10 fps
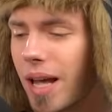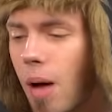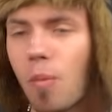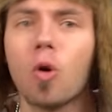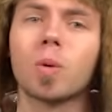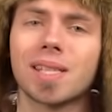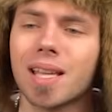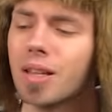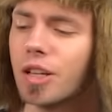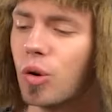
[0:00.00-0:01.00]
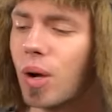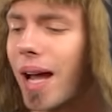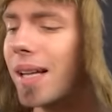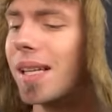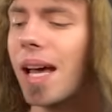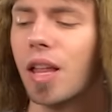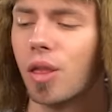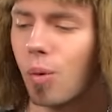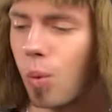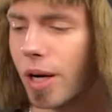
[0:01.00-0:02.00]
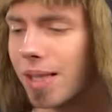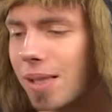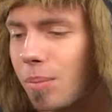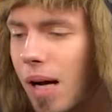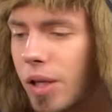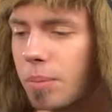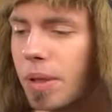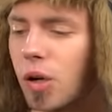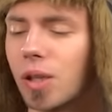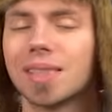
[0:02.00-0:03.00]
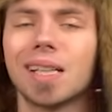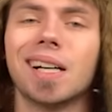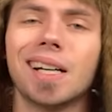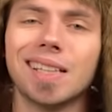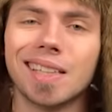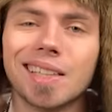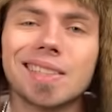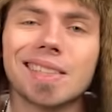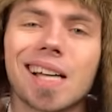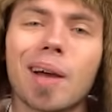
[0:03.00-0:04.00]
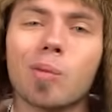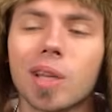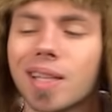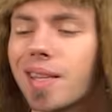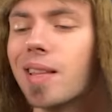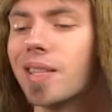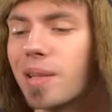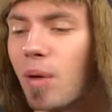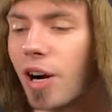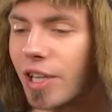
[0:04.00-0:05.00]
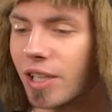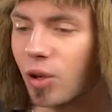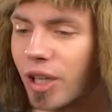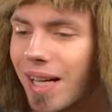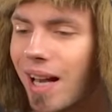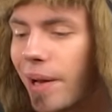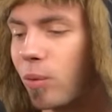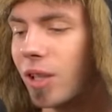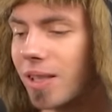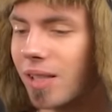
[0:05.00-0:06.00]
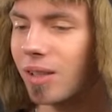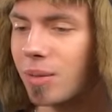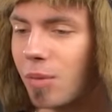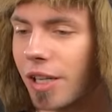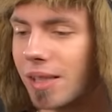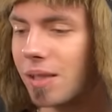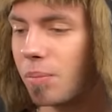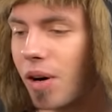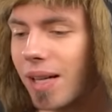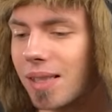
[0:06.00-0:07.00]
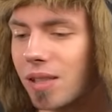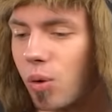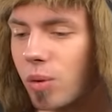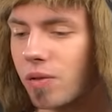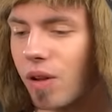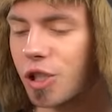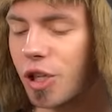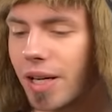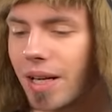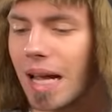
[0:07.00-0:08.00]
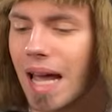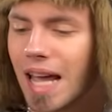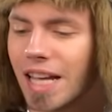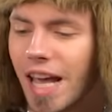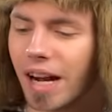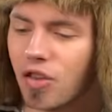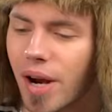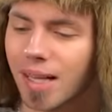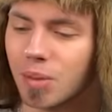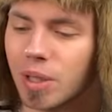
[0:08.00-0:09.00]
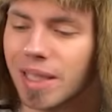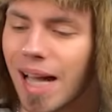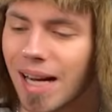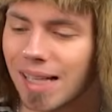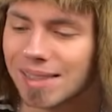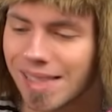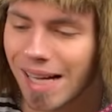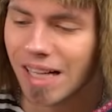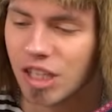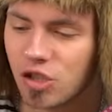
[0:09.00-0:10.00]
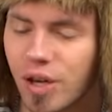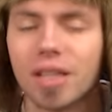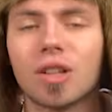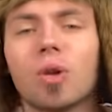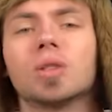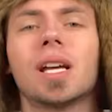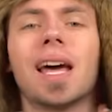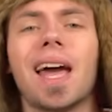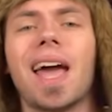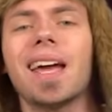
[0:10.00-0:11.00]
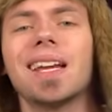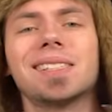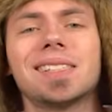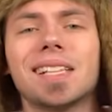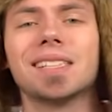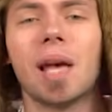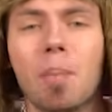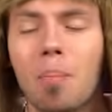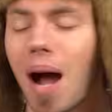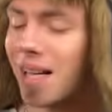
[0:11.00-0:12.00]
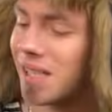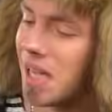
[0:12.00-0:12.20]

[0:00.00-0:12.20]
I'm always telling you guys, no worries about it, because this is high volatility market. Okay, high volatility markets, the price is always fluctuating. Yeah, great, we got our second trade closed, 86 bucks.